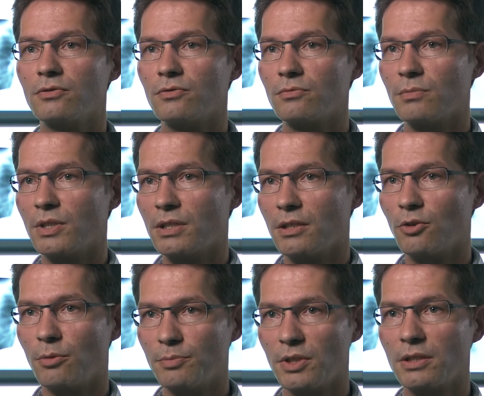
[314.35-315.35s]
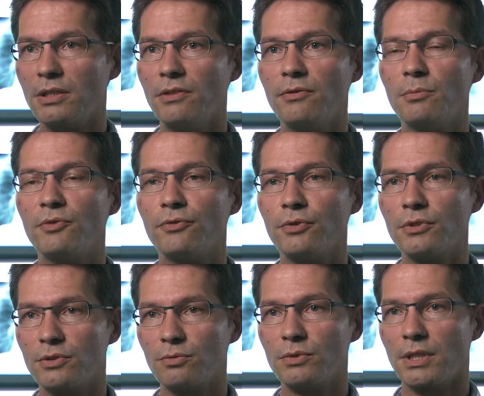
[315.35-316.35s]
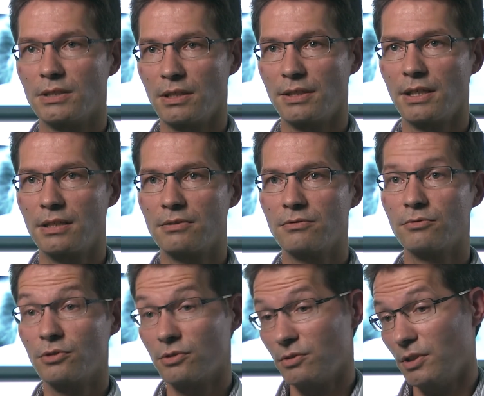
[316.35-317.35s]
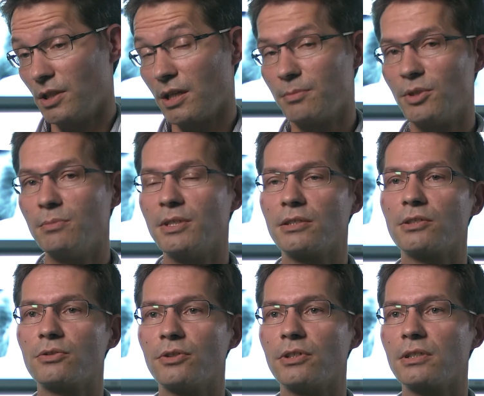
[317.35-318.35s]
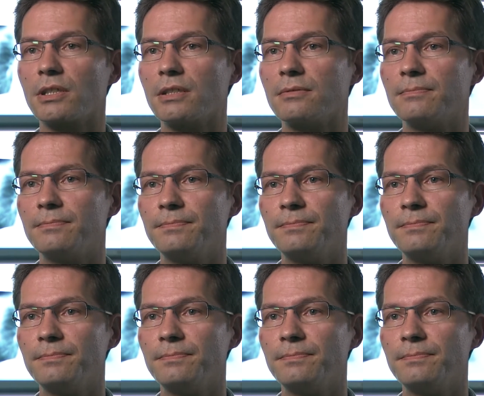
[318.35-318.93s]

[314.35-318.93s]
We then have additional objective findings and can provide more effective therapy.